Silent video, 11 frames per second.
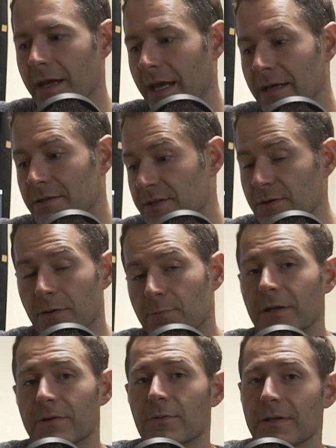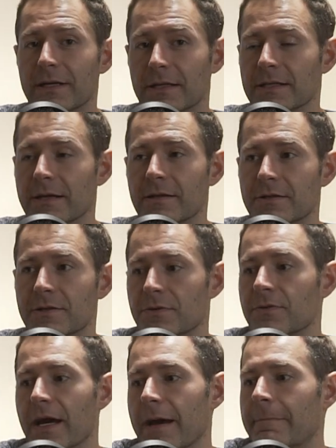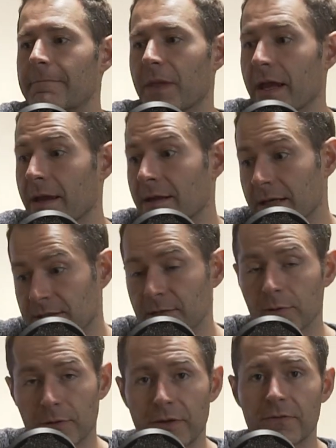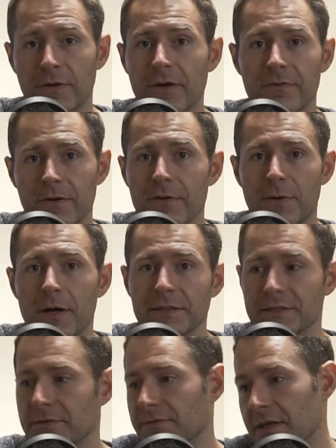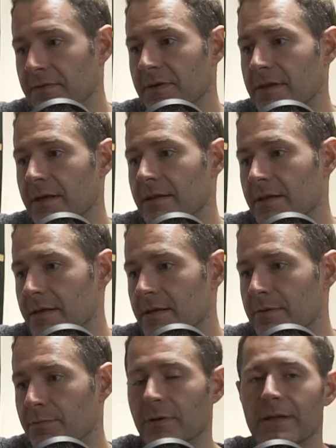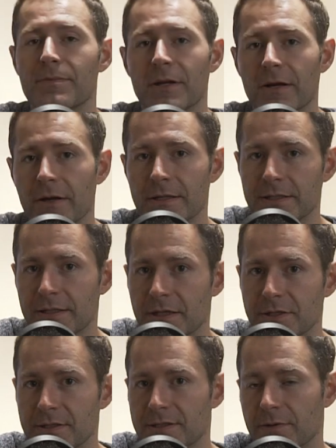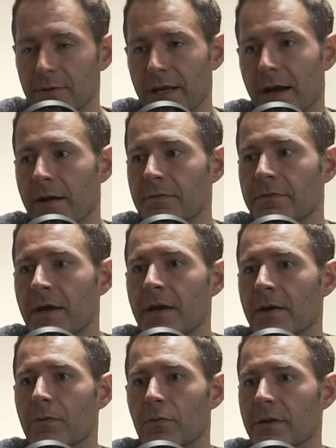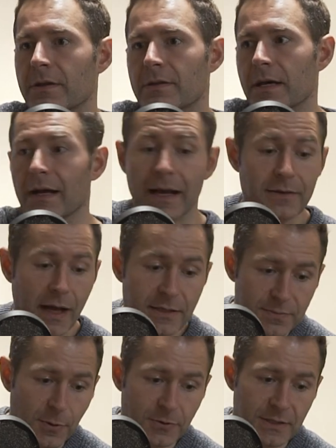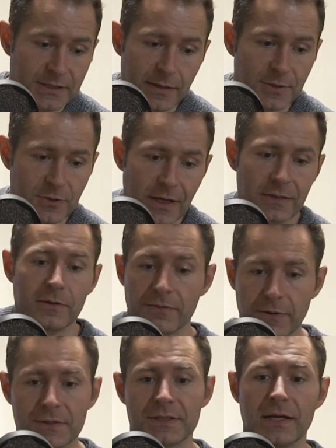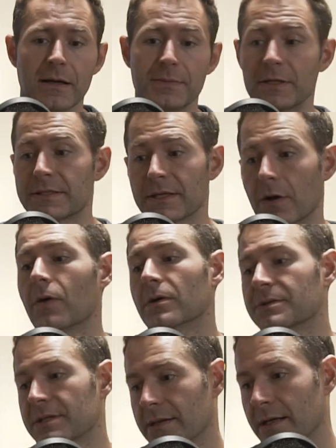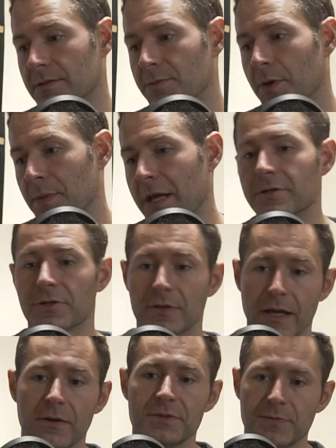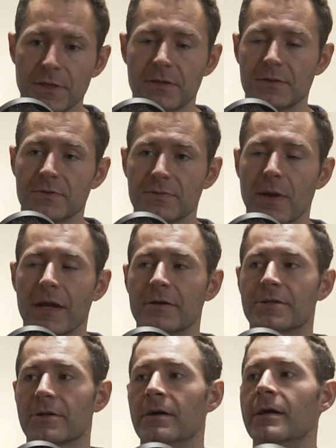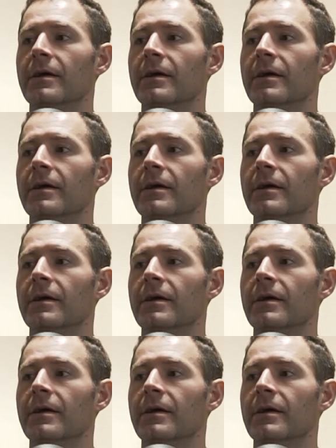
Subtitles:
And so I'm really, really excited to do that. And it's looking very, very positive, even in the preliminary discussions that we have with, I spoke to Simon directly the first time, and he said, oh, I'll send that to my manager. Now I'm speaking to his manager.